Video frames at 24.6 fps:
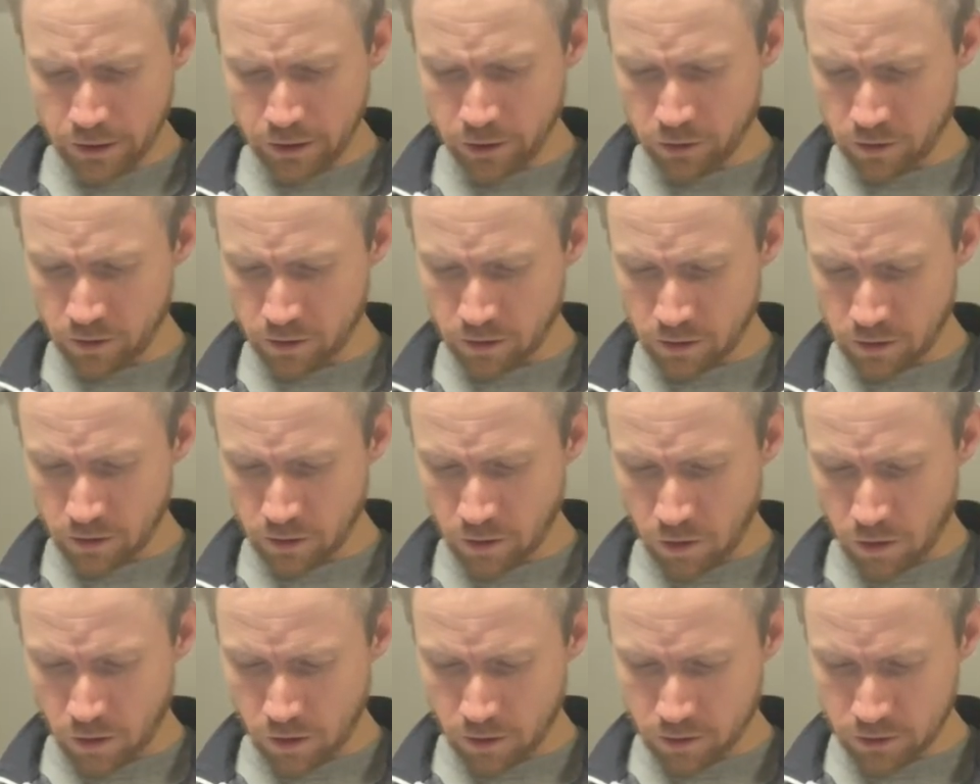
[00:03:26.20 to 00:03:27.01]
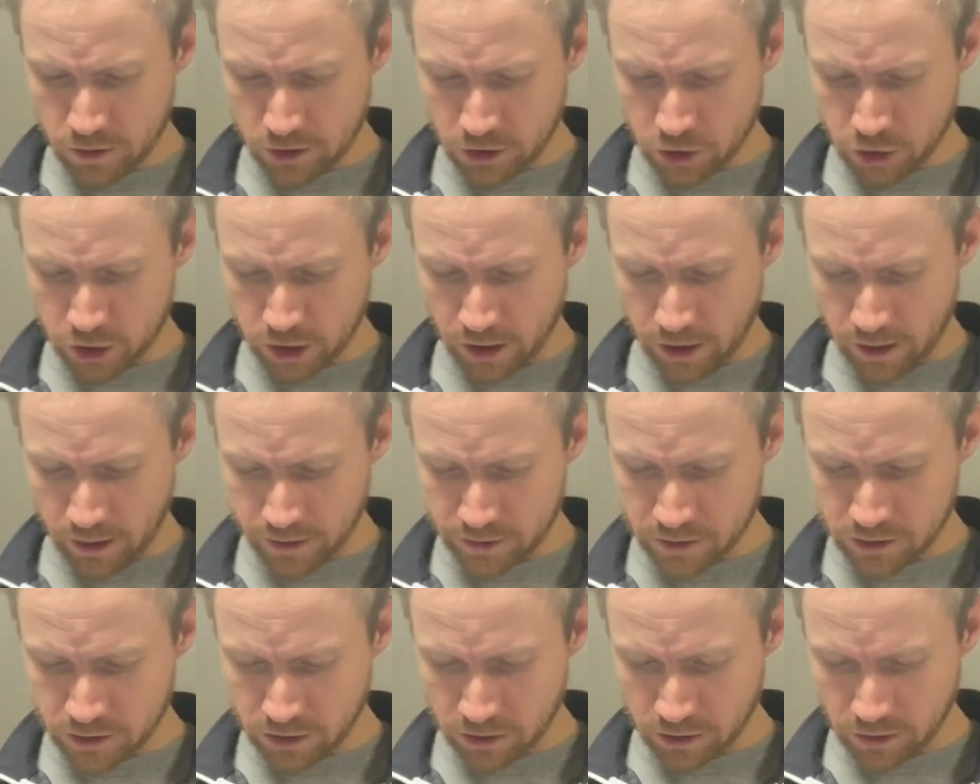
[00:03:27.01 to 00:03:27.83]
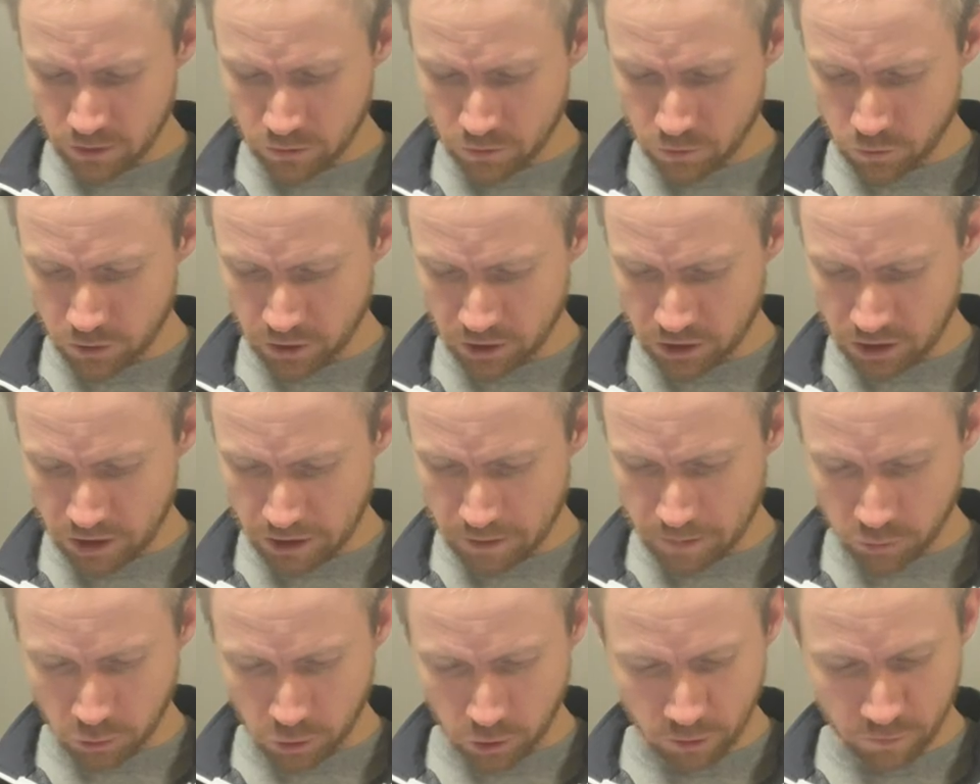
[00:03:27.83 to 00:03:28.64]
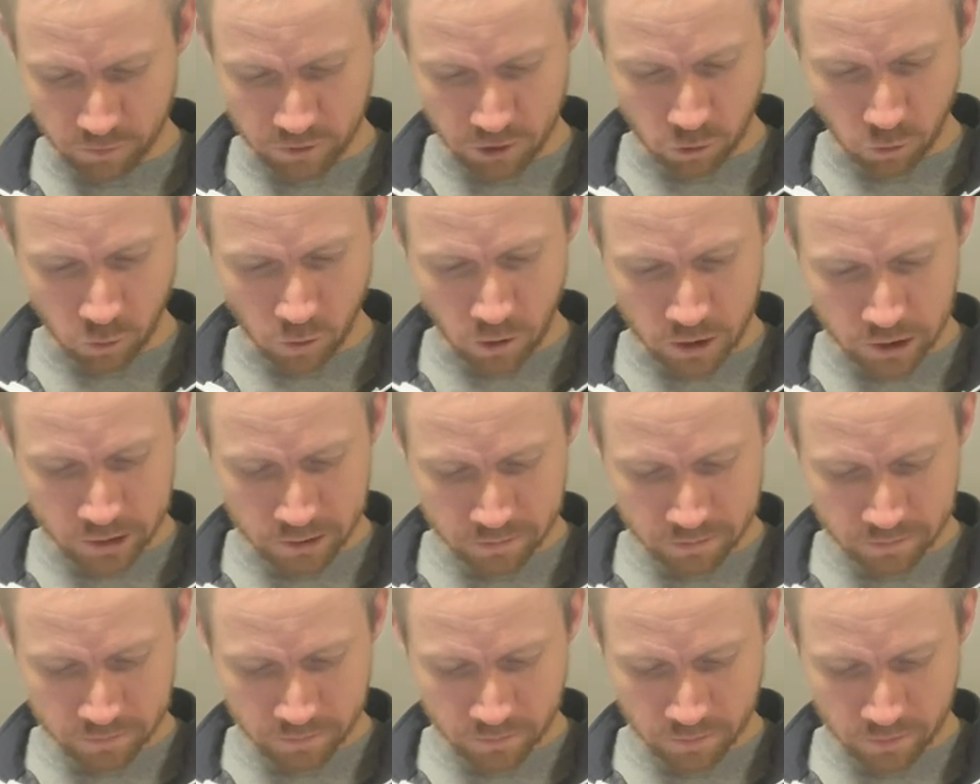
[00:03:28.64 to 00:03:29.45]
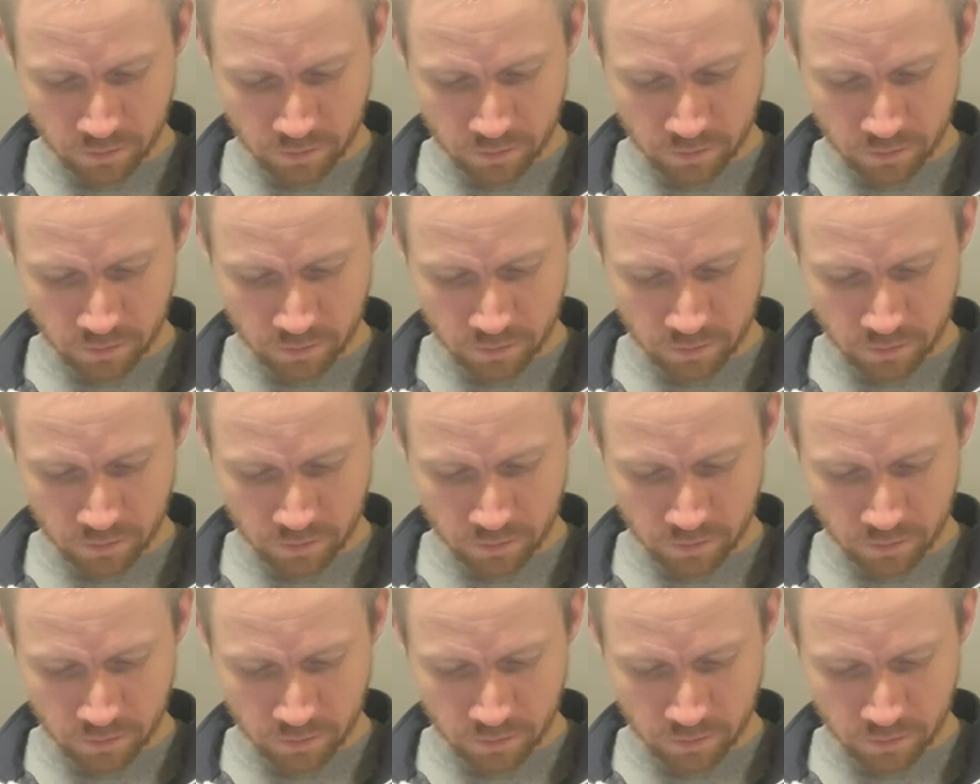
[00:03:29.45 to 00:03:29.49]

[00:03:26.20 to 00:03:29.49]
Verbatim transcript: Here are all these shots with the Pro V1.